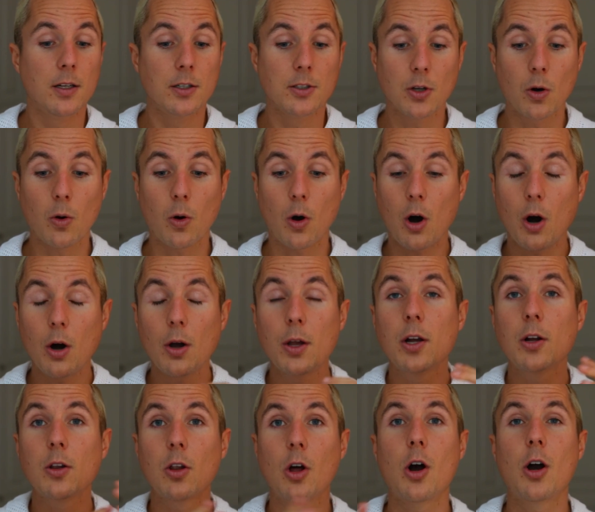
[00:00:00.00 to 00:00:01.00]
So all
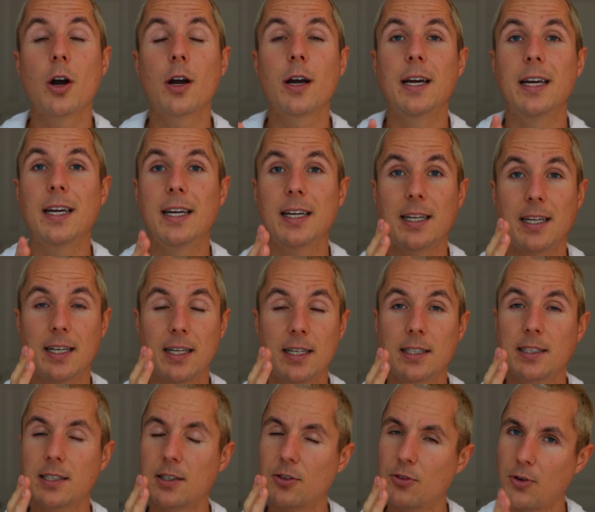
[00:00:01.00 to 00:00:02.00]
year long, it
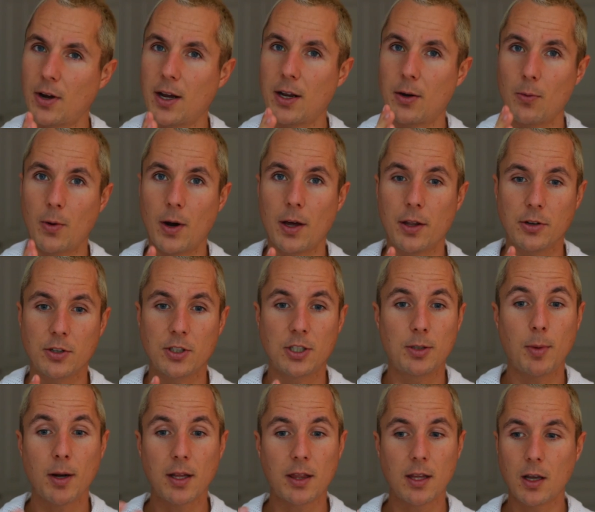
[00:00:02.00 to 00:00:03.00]
is great weather. So
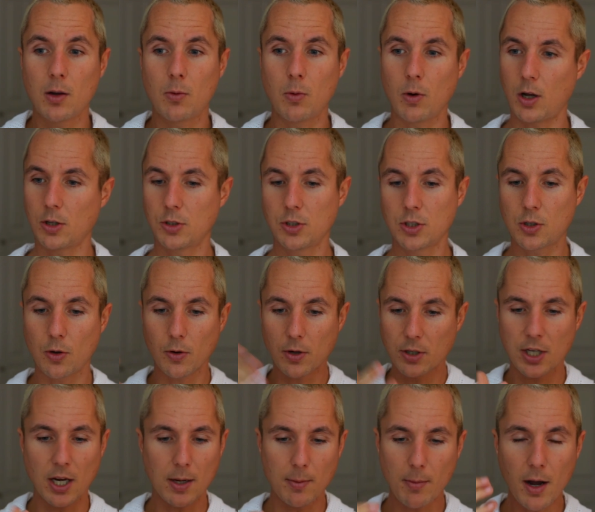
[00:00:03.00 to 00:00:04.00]
you might think, well, I'll just go to
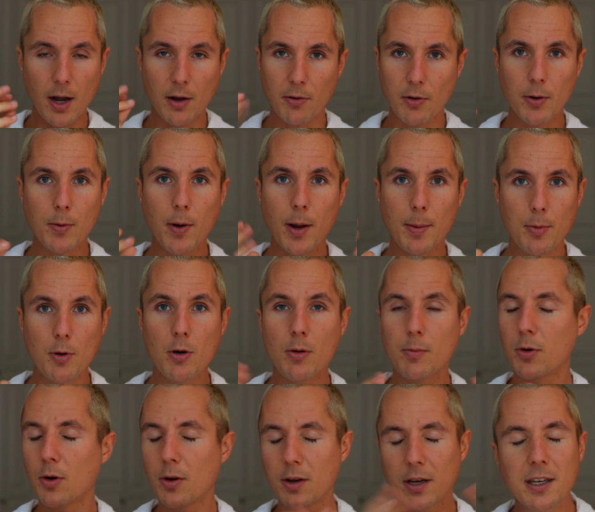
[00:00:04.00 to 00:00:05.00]
Chiang Mai right away.
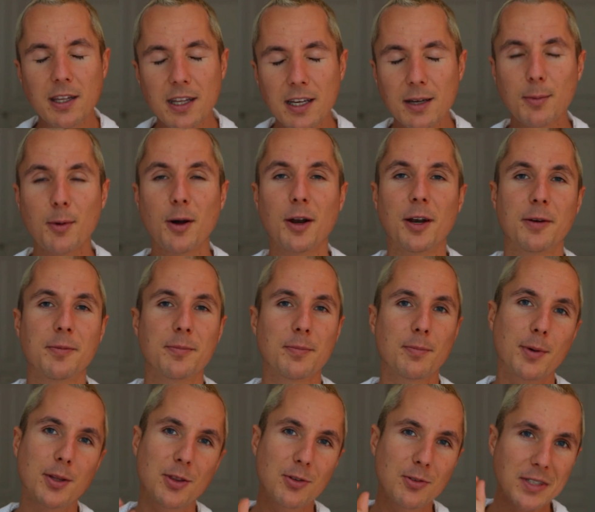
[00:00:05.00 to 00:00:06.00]
Boom. Don't need to think about it.
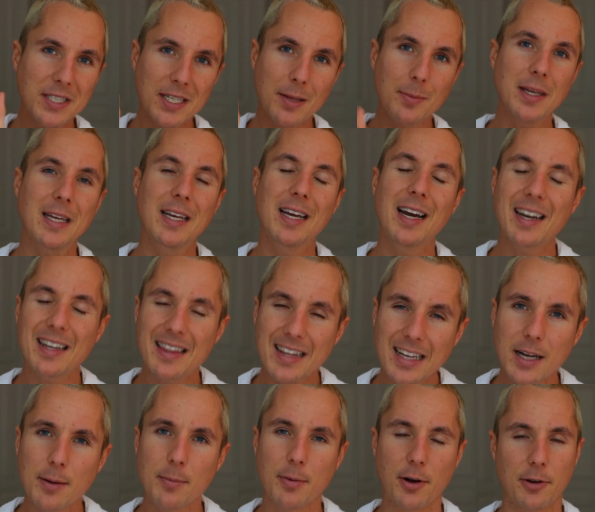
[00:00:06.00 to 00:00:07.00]
But there is something you got to
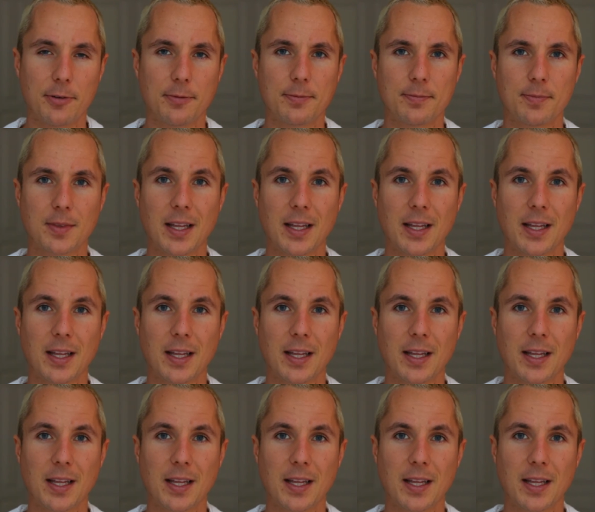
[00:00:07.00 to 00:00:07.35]
think about.